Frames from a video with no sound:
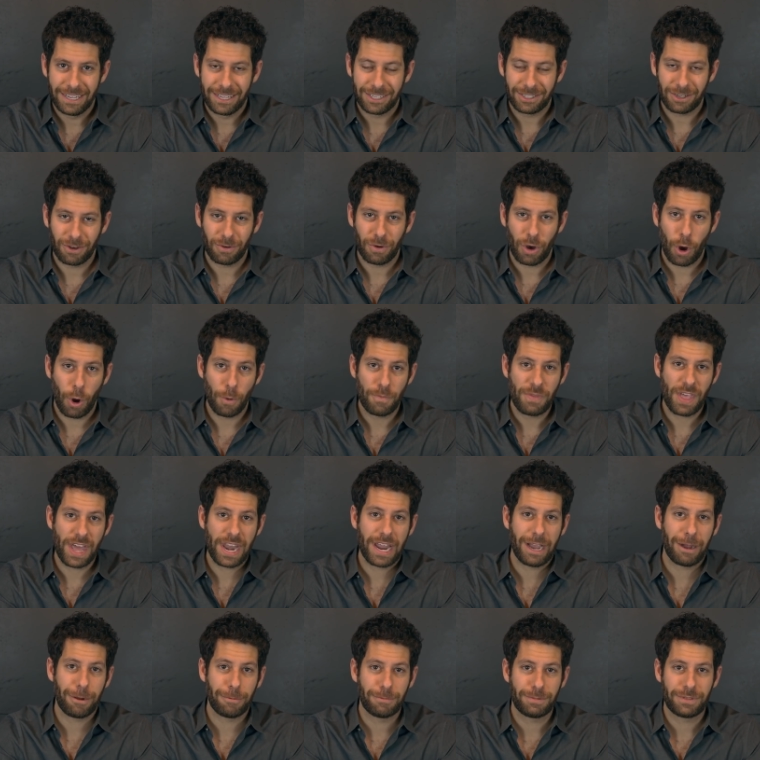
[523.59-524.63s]
So hope that
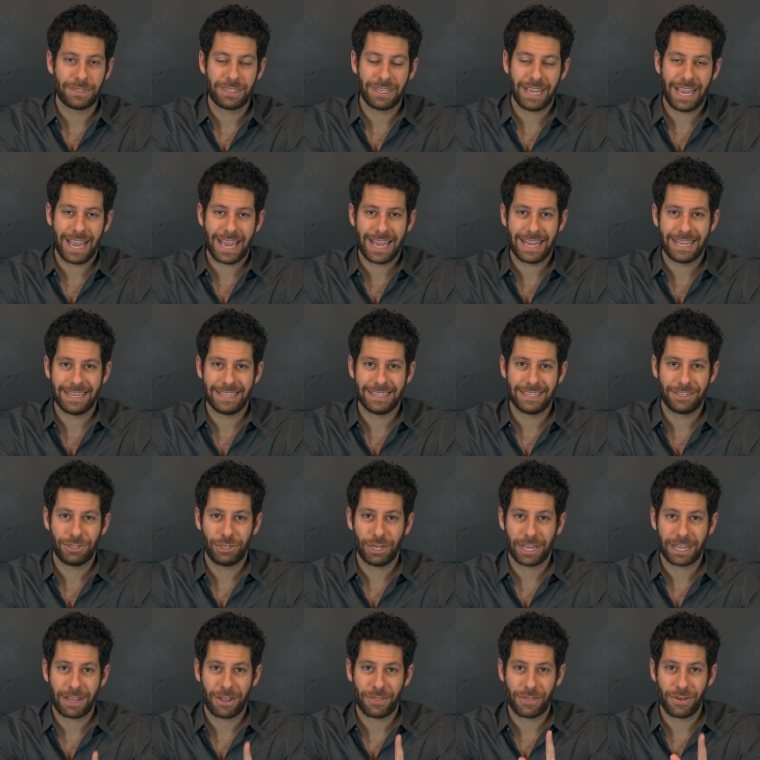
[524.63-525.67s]
helps and
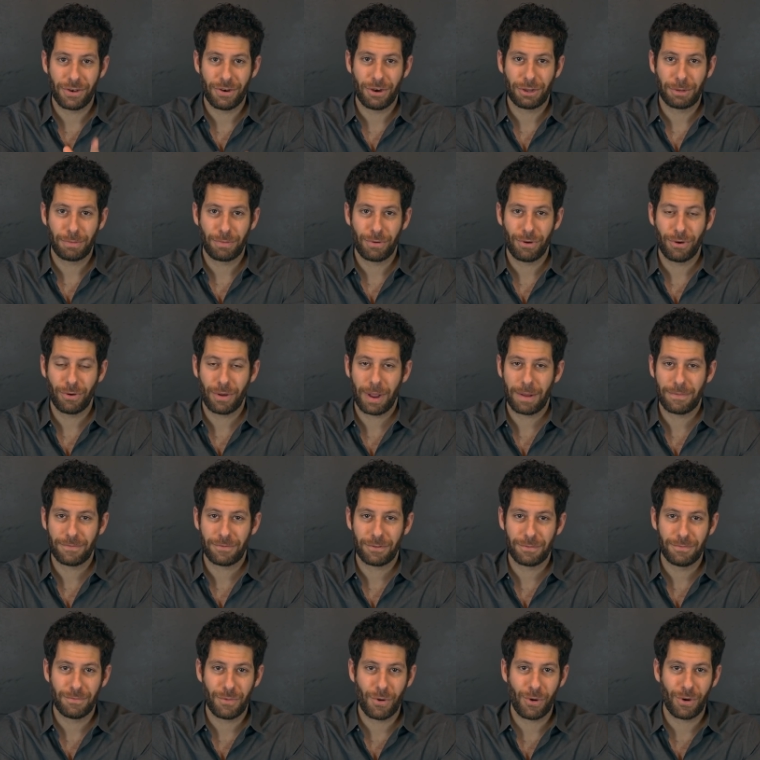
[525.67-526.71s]
check out the hooked program
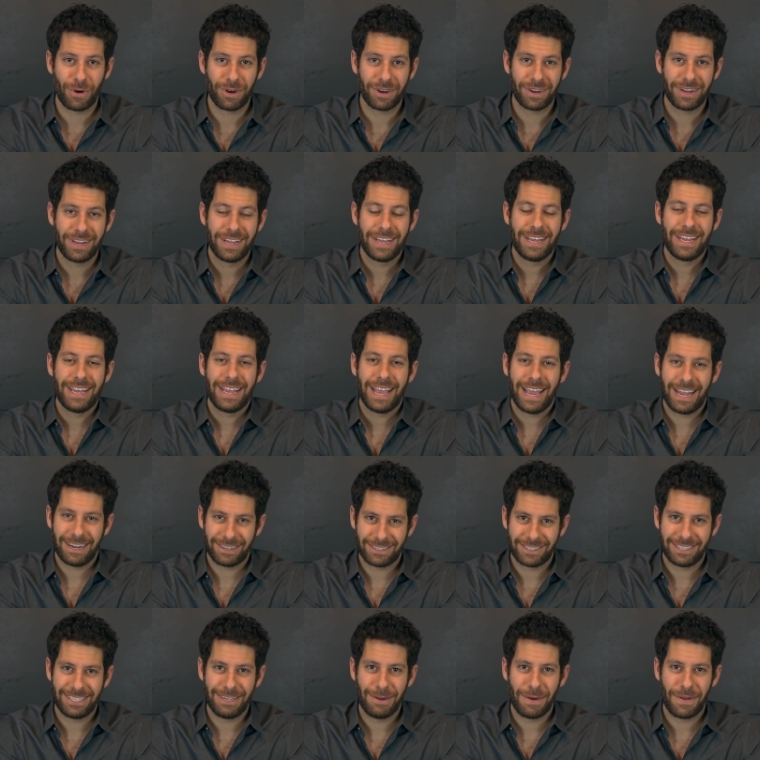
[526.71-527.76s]
for more and
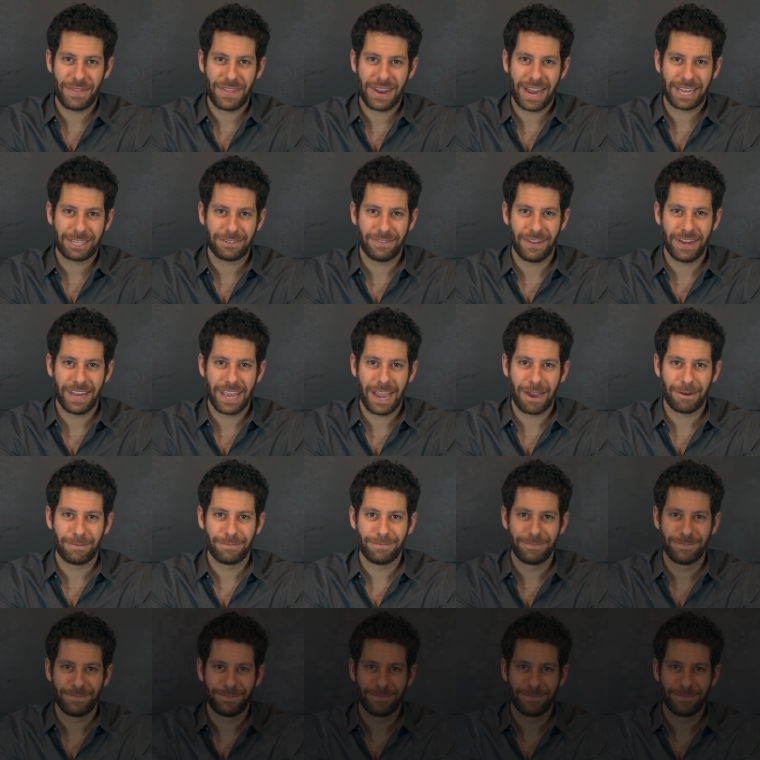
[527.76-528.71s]
I'll see you on the next video.